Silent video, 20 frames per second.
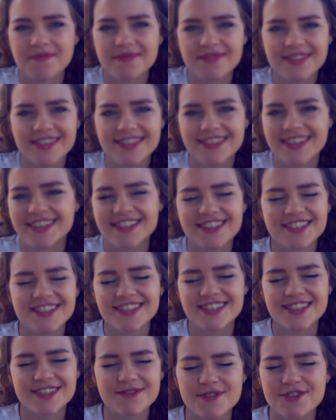says
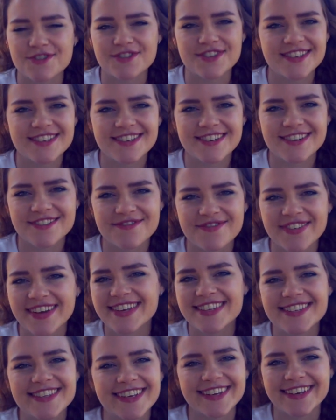she's the most
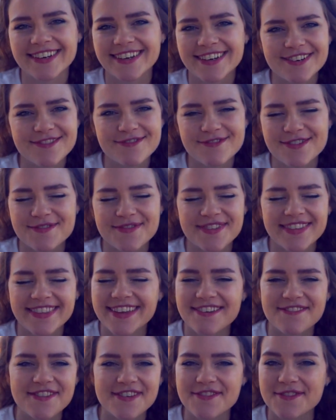amazing woman
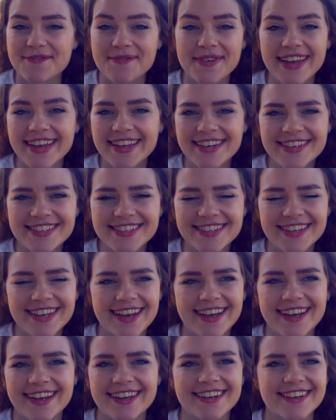they've ever met,
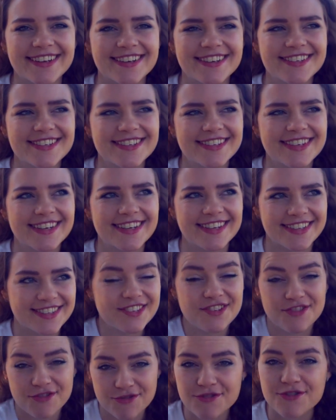and
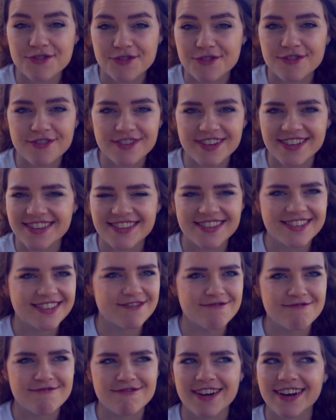it's true. It's
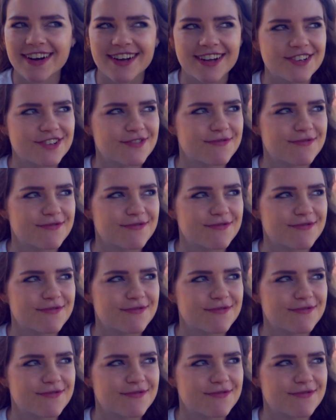100%